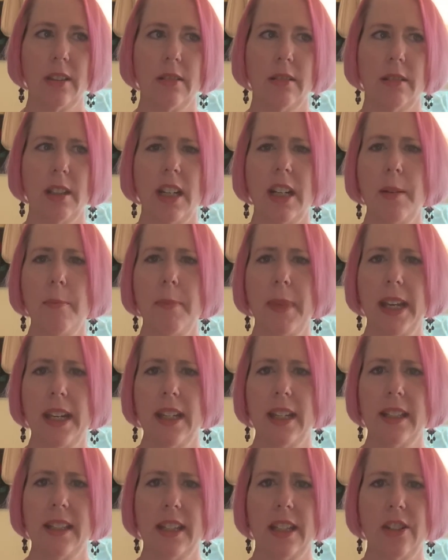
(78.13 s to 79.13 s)

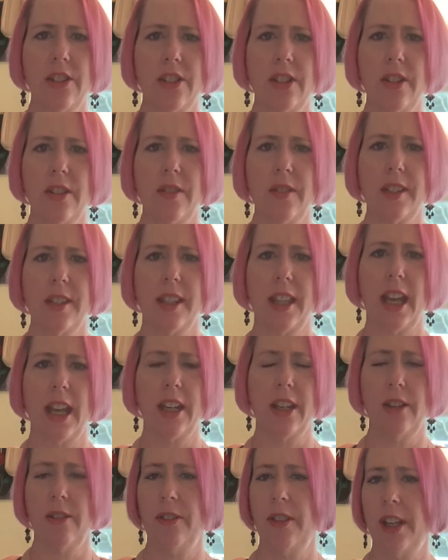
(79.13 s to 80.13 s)
maintenance issues
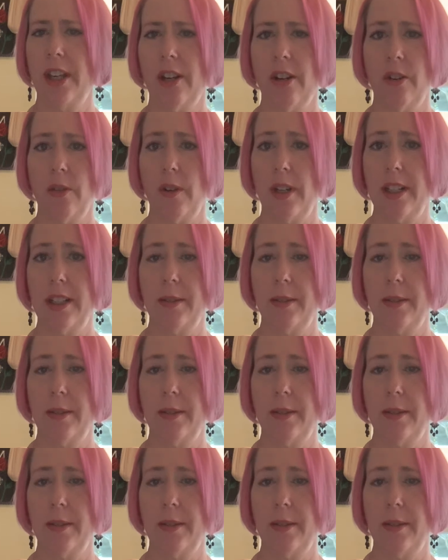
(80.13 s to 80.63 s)
that you think are going